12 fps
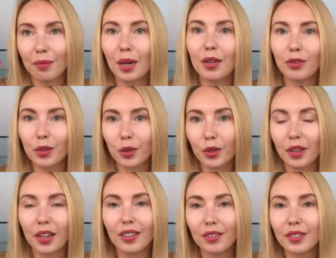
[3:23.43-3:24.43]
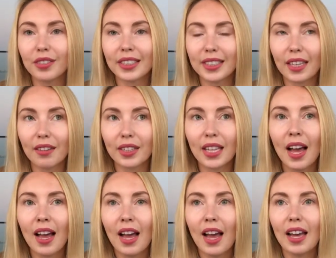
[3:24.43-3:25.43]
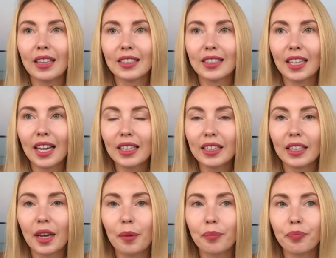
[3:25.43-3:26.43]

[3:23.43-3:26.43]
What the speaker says: my floor 57. And then